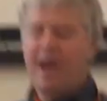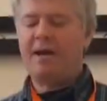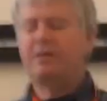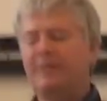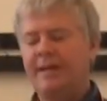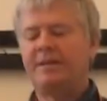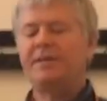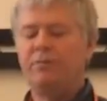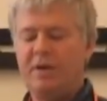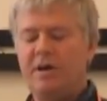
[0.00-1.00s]
Mac, Linux,
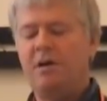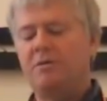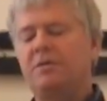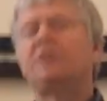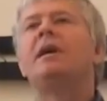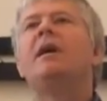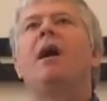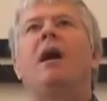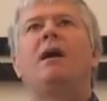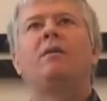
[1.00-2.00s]
and Windows.
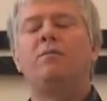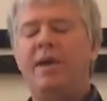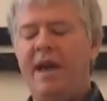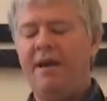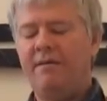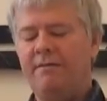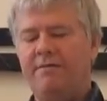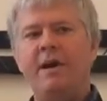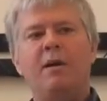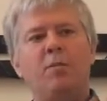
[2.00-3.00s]
We
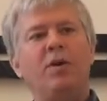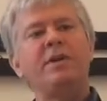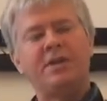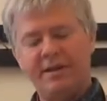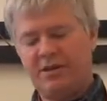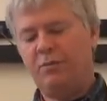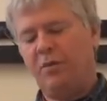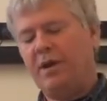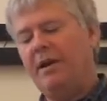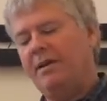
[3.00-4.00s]
have, Bert is actually
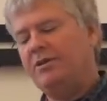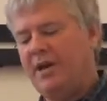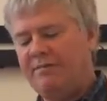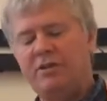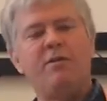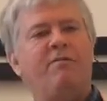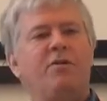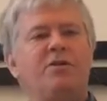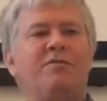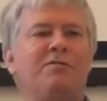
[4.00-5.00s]
working on a JavaScript
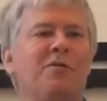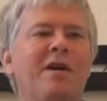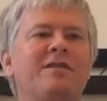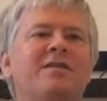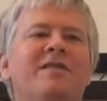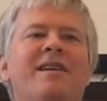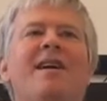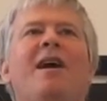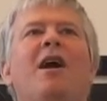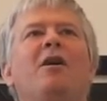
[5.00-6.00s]
version for us.
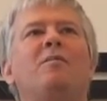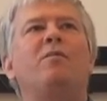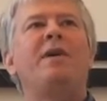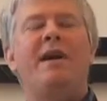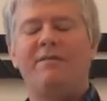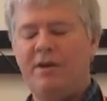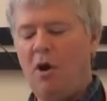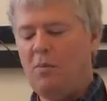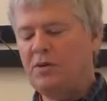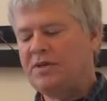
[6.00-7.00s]
We have an
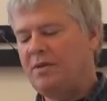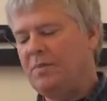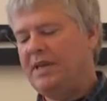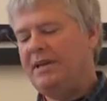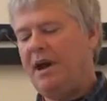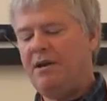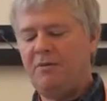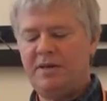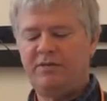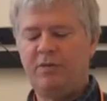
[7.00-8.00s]
almost complete
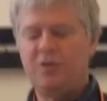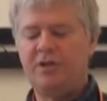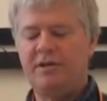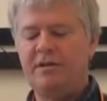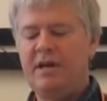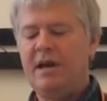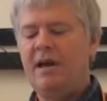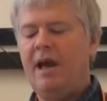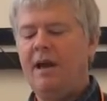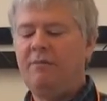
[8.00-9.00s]
iOS version.
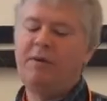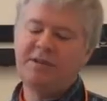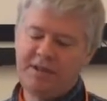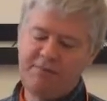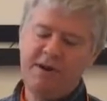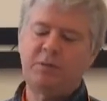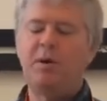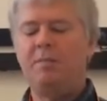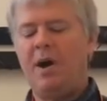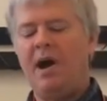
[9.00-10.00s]
It runs on the
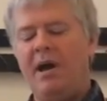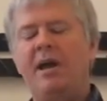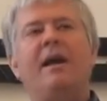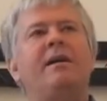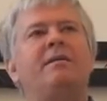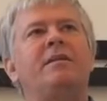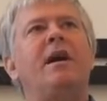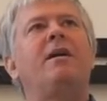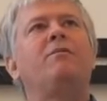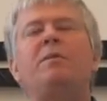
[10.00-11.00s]
Raspberry Pi, and
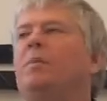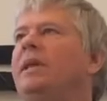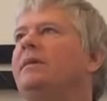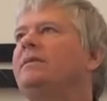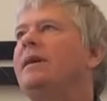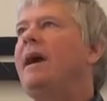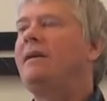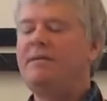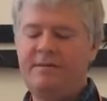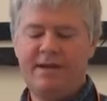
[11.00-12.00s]
we plan to
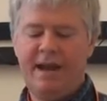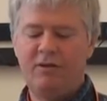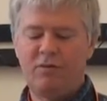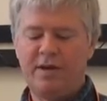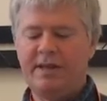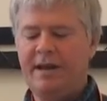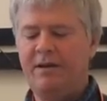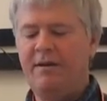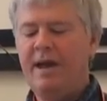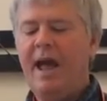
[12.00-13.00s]
add Android
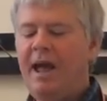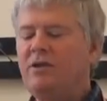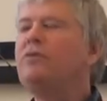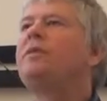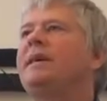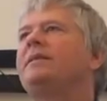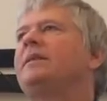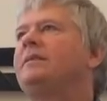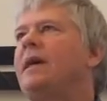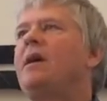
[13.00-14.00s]
later, and new things
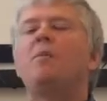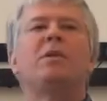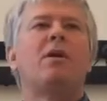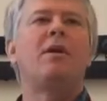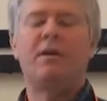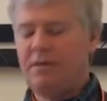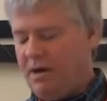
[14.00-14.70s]
as they come along.